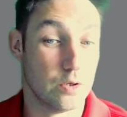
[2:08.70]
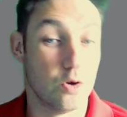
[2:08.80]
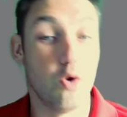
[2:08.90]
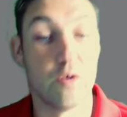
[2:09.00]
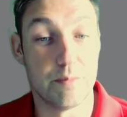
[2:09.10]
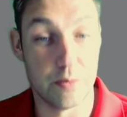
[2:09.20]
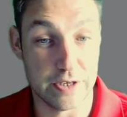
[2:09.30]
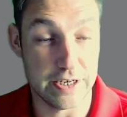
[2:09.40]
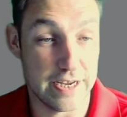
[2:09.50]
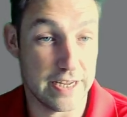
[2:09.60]
or employee
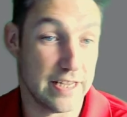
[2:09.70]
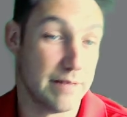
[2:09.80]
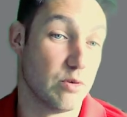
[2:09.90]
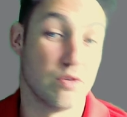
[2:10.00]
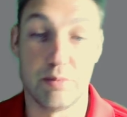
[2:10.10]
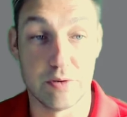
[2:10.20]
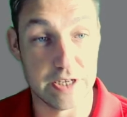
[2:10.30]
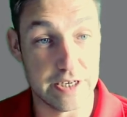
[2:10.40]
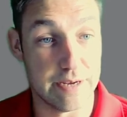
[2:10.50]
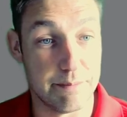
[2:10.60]
name, or employee
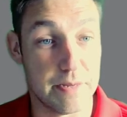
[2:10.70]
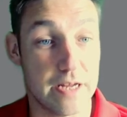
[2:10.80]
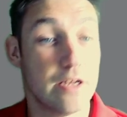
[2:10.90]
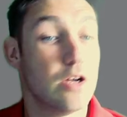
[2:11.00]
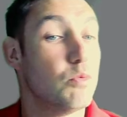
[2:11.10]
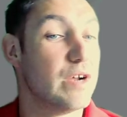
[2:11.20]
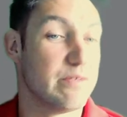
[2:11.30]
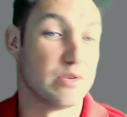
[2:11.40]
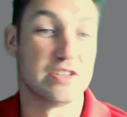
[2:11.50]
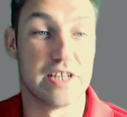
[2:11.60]
number,
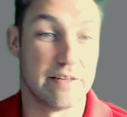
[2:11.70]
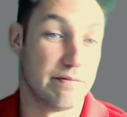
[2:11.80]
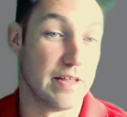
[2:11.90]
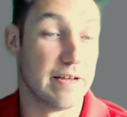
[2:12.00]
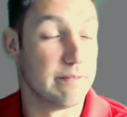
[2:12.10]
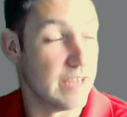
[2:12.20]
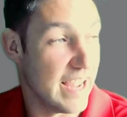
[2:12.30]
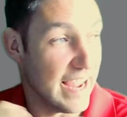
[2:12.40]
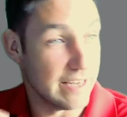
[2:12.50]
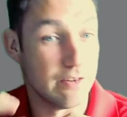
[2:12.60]
whatever is that
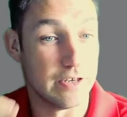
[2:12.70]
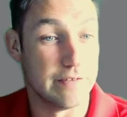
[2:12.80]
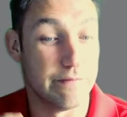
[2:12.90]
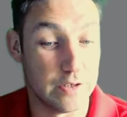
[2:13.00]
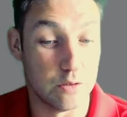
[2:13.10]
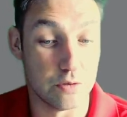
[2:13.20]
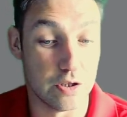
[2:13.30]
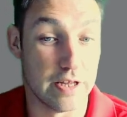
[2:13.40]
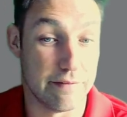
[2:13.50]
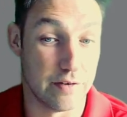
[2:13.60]
headline field
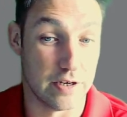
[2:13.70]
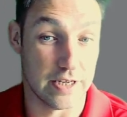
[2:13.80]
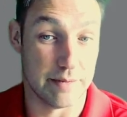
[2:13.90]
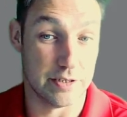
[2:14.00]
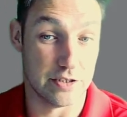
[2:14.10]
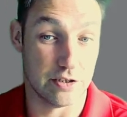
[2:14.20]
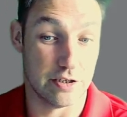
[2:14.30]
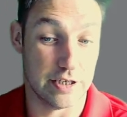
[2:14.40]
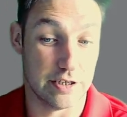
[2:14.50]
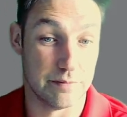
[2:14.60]
that filing cabinet is going to
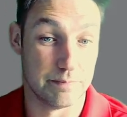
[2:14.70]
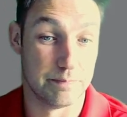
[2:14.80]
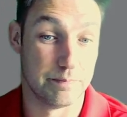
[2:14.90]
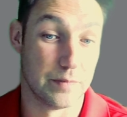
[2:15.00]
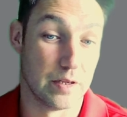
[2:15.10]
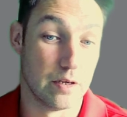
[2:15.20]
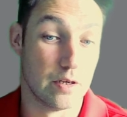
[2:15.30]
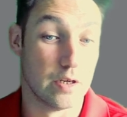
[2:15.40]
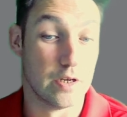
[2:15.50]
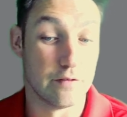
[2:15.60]
need.
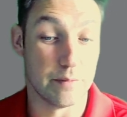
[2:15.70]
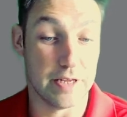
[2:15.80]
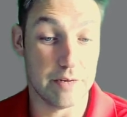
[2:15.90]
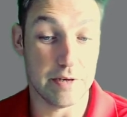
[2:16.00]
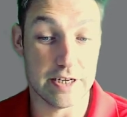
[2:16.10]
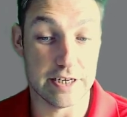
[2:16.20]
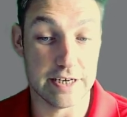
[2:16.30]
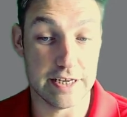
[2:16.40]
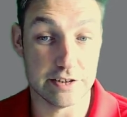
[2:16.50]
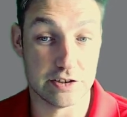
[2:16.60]
From here we click
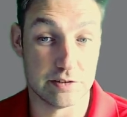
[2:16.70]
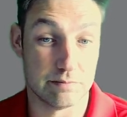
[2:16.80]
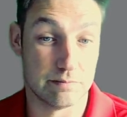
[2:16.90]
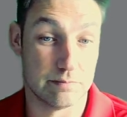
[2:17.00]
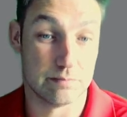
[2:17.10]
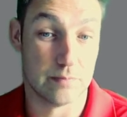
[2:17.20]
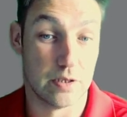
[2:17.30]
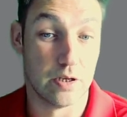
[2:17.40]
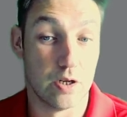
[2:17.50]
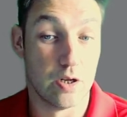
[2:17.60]
Next.
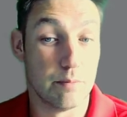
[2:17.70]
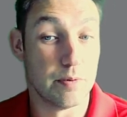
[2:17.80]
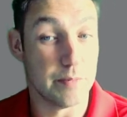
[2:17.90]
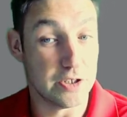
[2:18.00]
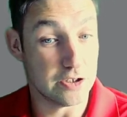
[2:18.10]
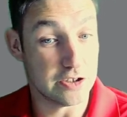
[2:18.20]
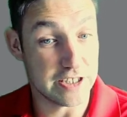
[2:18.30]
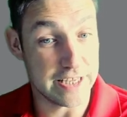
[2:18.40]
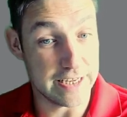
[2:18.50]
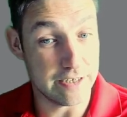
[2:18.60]
Permissions,
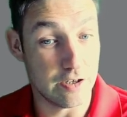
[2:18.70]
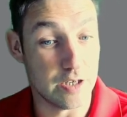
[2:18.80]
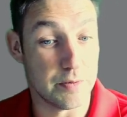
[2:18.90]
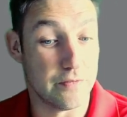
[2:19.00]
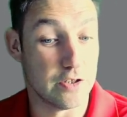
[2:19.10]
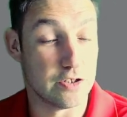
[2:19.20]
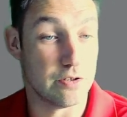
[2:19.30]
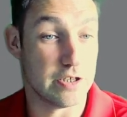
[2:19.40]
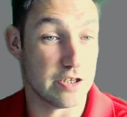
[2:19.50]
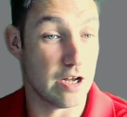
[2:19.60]
again, I prefer to do
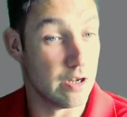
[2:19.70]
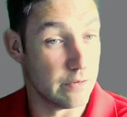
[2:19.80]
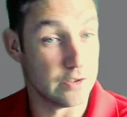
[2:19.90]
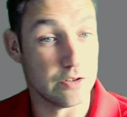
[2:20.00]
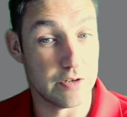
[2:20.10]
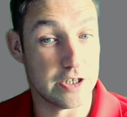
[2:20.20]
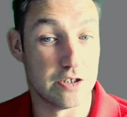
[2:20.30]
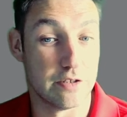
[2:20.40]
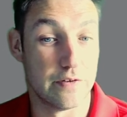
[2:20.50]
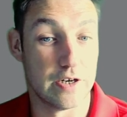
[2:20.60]
this after the creation of
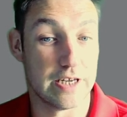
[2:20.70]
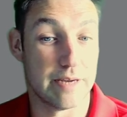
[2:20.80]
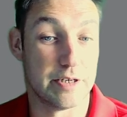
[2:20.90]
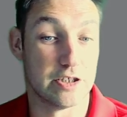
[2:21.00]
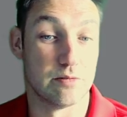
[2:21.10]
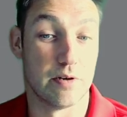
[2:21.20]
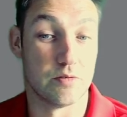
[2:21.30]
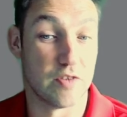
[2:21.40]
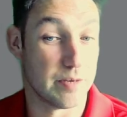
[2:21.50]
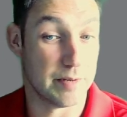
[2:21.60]
the filing cabinet, so I would
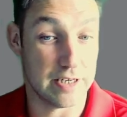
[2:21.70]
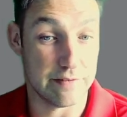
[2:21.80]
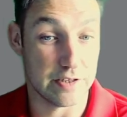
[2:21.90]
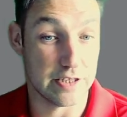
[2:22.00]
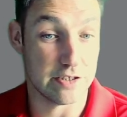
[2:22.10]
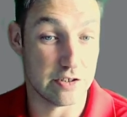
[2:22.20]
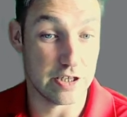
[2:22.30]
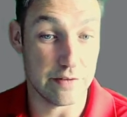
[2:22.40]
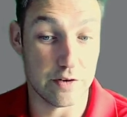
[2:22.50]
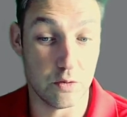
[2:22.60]
recommend leaving these as
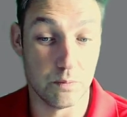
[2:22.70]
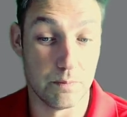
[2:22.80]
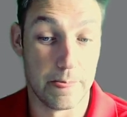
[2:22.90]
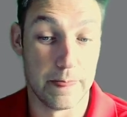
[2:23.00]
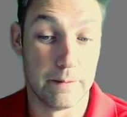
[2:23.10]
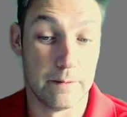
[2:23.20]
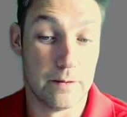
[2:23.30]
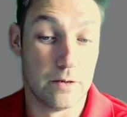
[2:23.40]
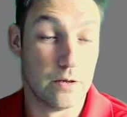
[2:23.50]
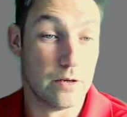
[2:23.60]
default.
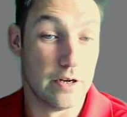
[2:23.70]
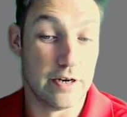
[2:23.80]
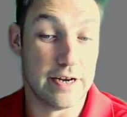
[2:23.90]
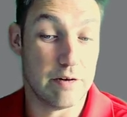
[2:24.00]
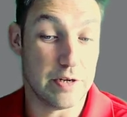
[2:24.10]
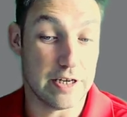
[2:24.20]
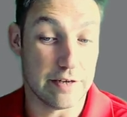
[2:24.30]
Now we click